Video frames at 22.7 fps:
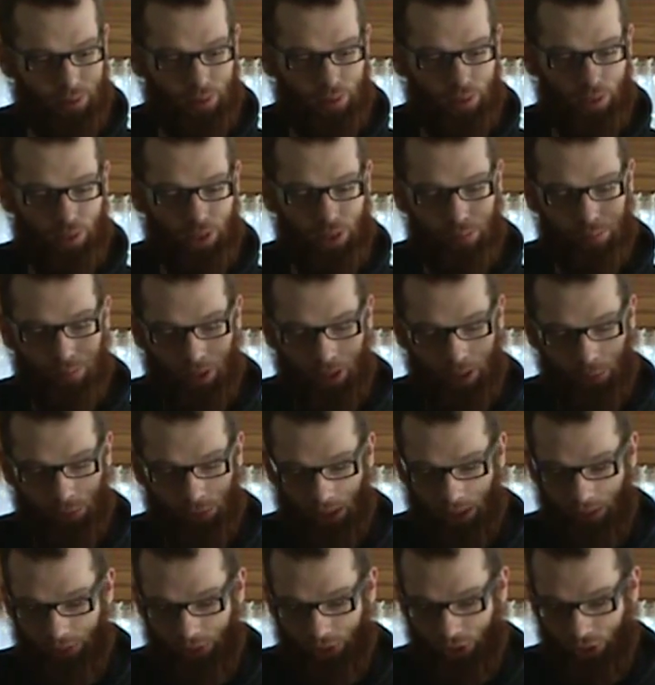Lead pipe's
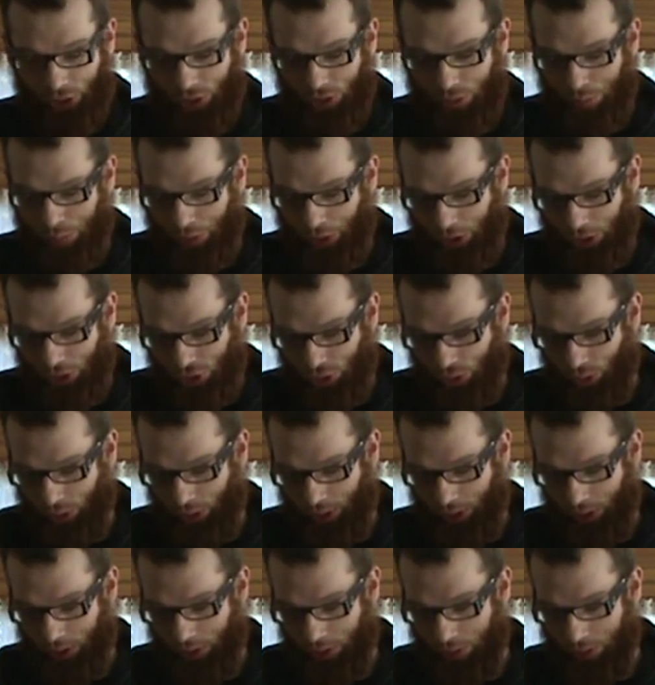obviously pretty short,